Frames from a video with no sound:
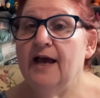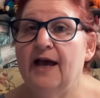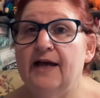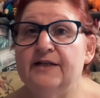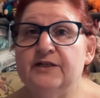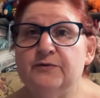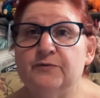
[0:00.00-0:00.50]

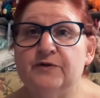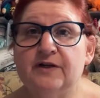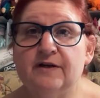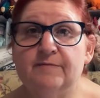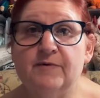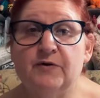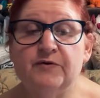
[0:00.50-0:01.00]
I just want to
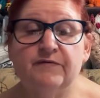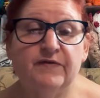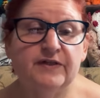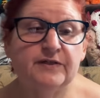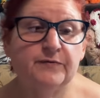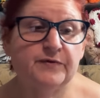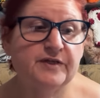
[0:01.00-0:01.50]
come on and
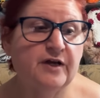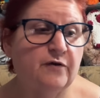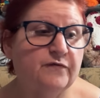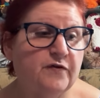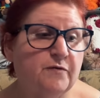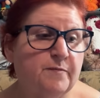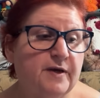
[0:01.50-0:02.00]
visit with y'all a
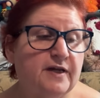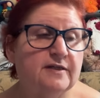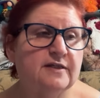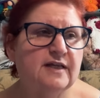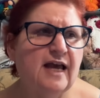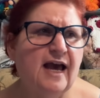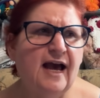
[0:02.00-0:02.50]
few
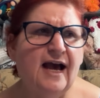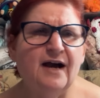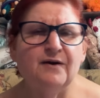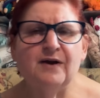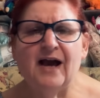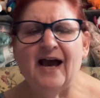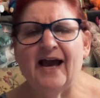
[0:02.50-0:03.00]
minutes.
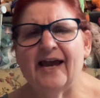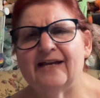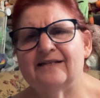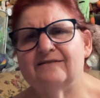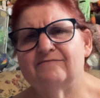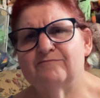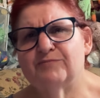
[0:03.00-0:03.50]
I, I,
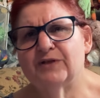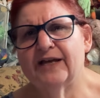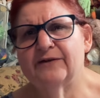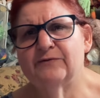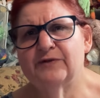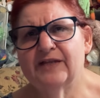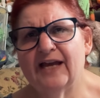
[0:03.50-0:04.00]
had
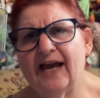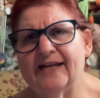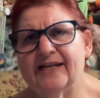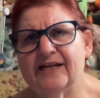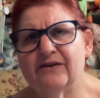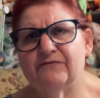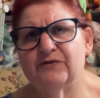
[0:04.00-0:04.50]
played with the
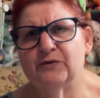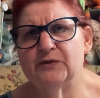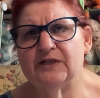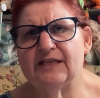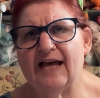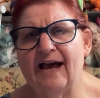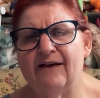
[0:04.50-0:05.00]
idea of doing
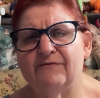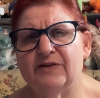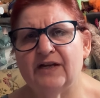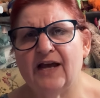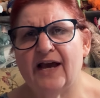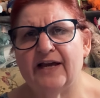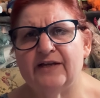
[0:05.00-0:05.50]
a live
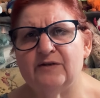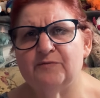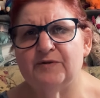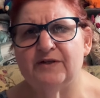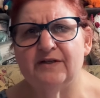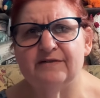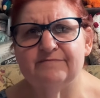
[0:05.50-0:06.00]
tonight,
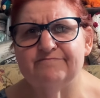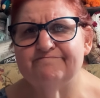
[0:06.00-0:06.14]
but